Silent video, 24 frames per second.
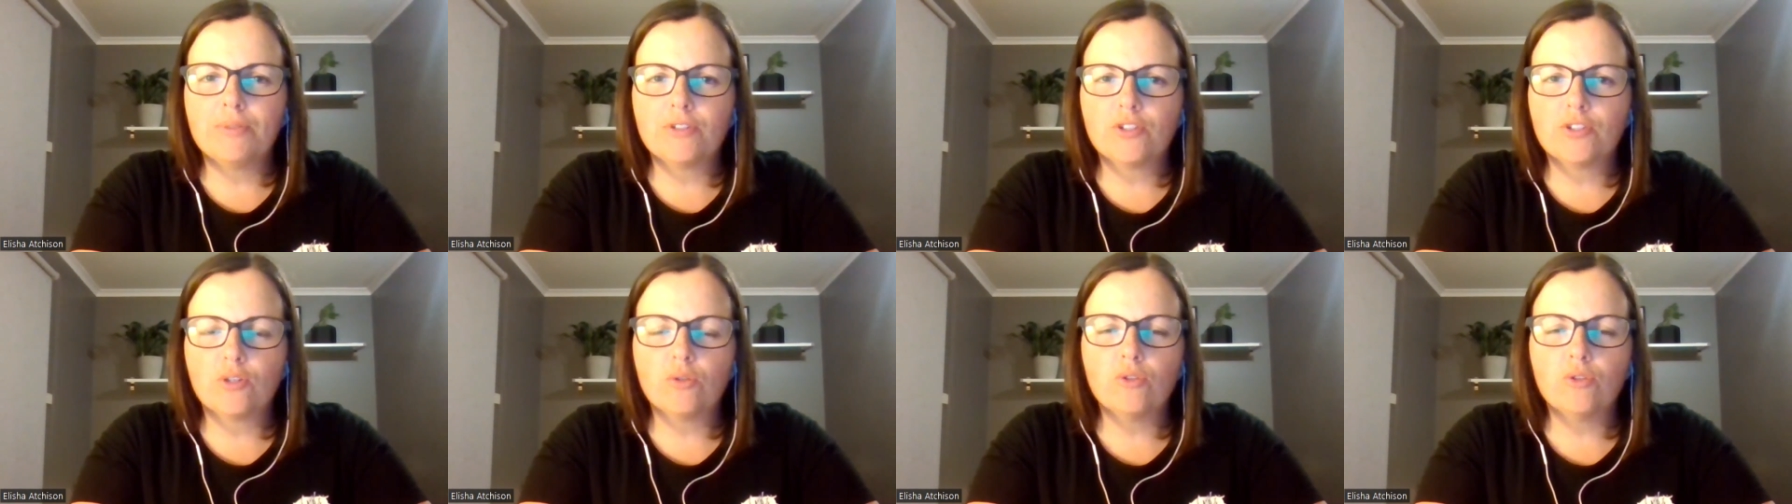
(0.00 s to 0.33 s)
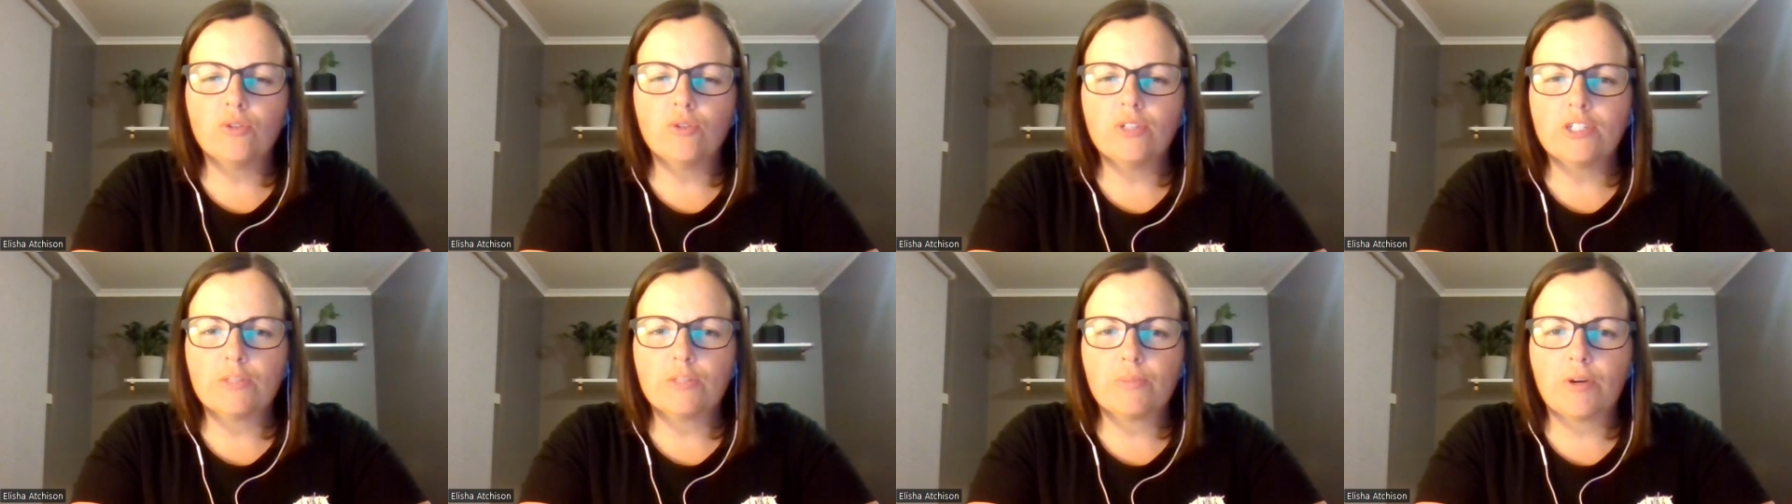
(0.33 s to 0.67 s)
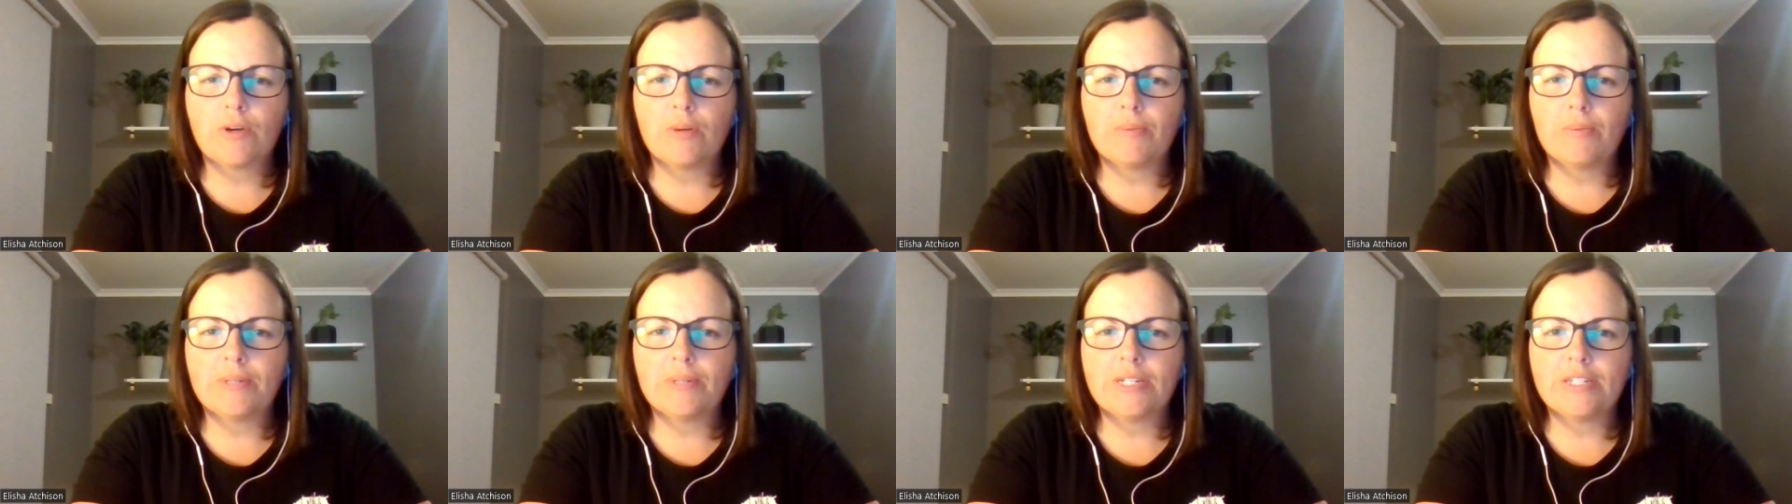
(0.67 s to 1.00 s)
sold all his
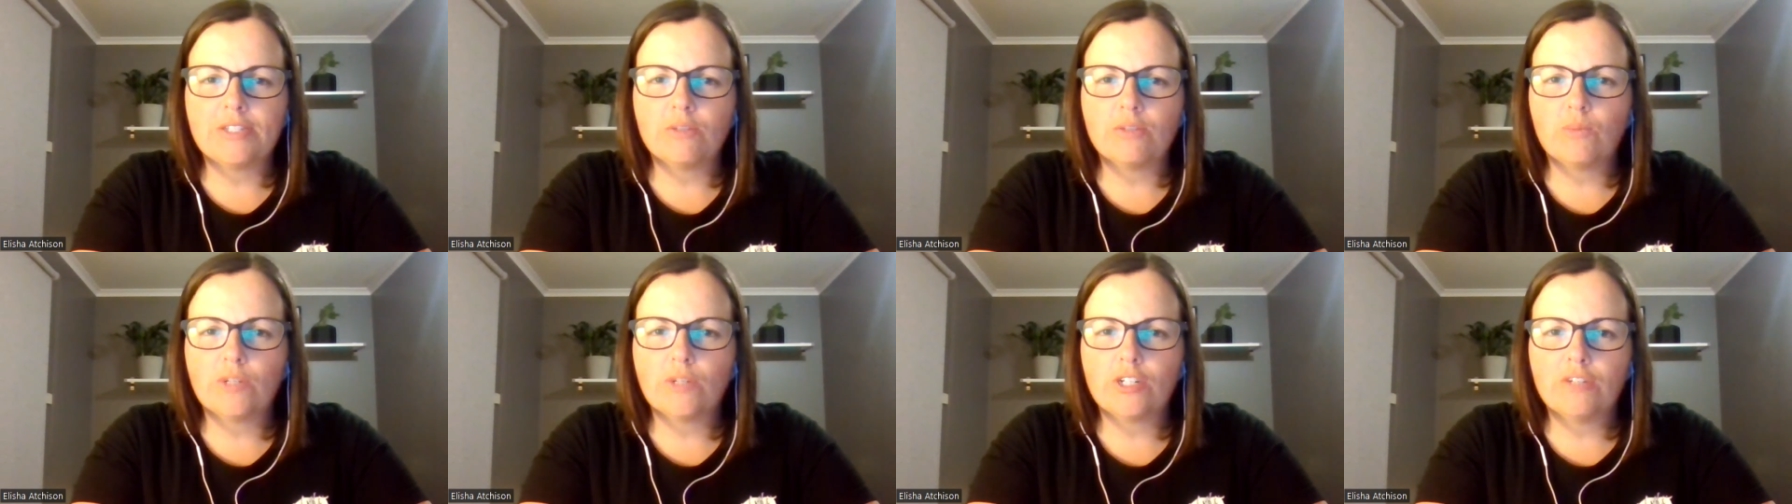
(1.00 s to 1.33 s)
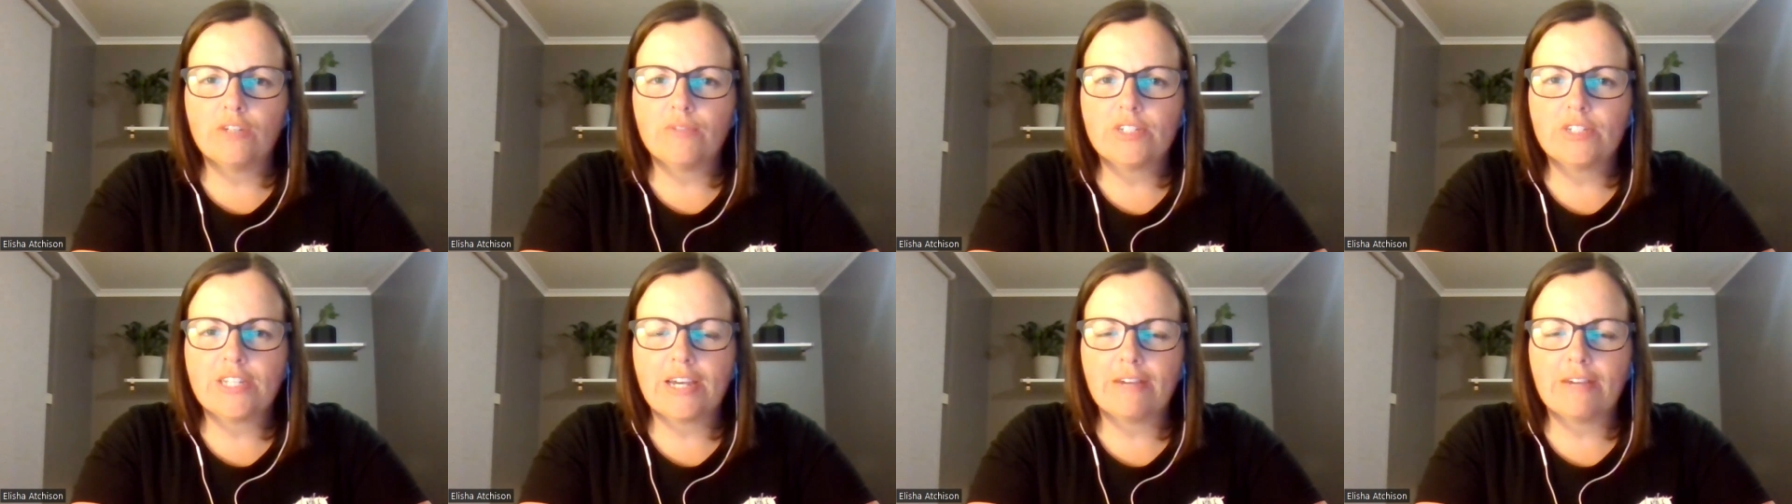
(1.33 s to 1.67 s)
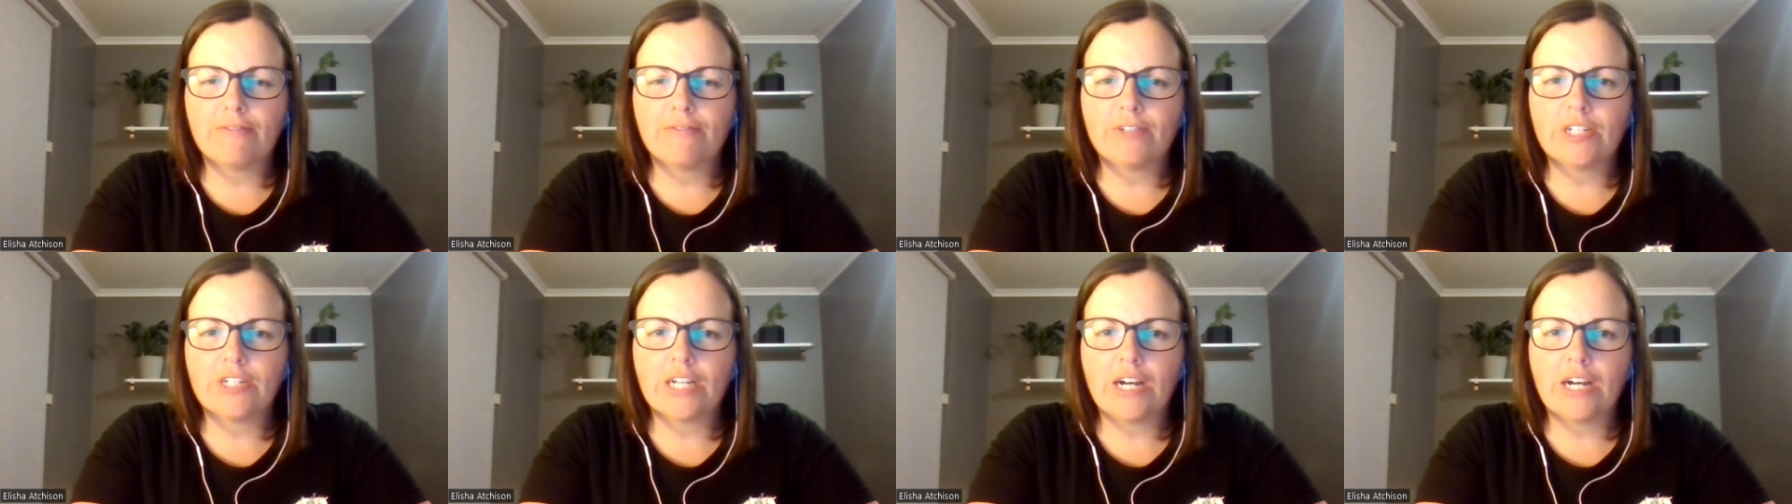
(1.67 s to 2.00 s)
properties, and went over to
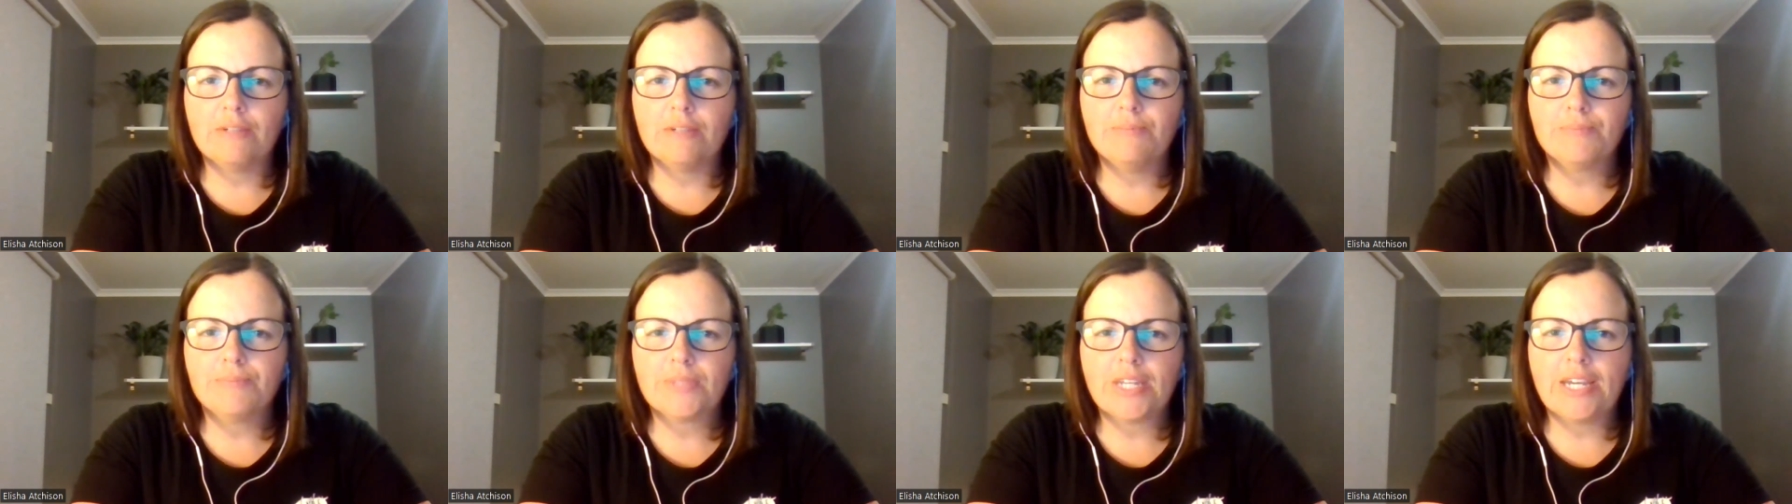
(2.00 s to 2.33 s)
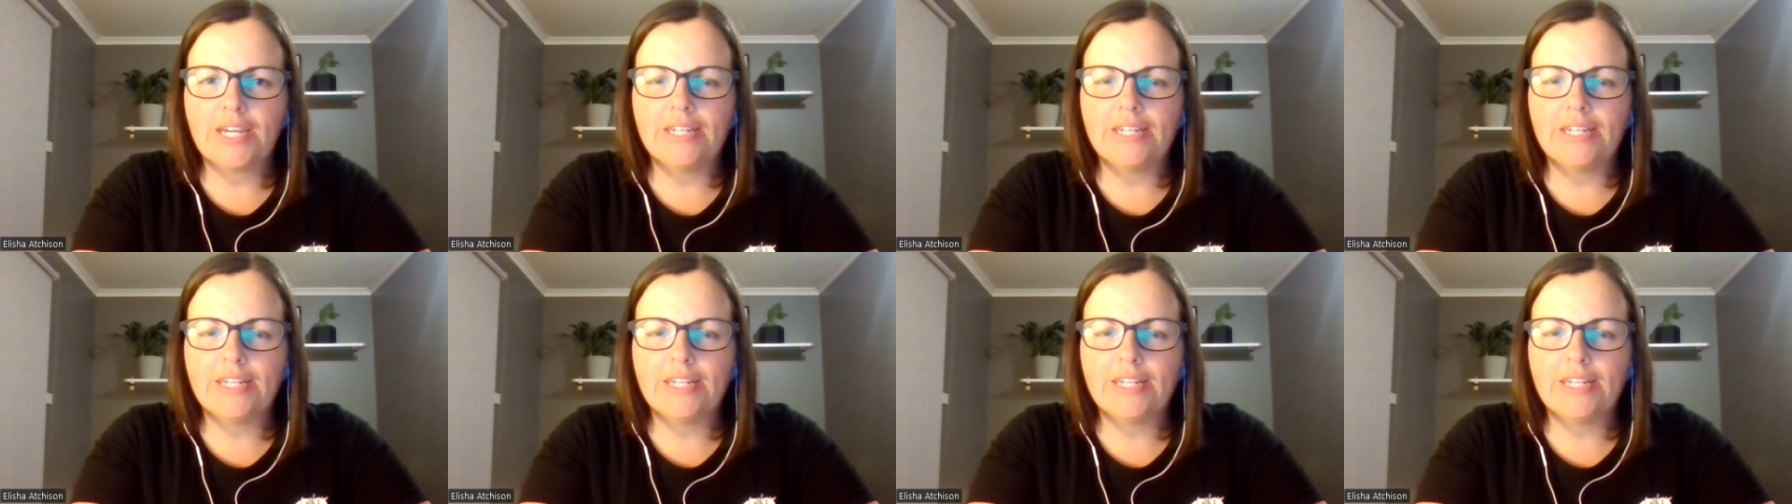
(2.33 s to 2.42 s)
Africa